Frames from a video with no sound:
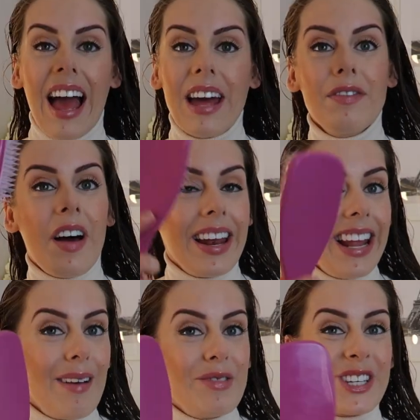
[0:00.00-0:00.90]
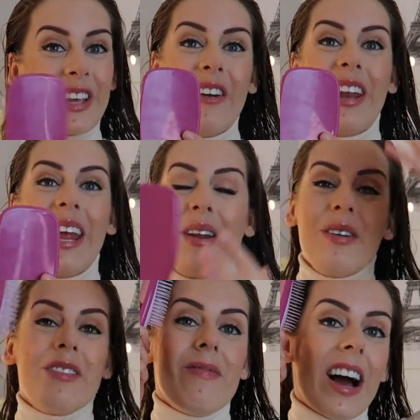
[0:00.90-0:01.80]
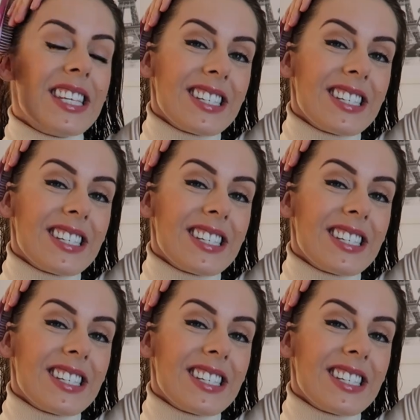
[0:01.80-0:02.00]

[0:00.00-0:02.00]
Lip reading: And finally, I'm just going in with my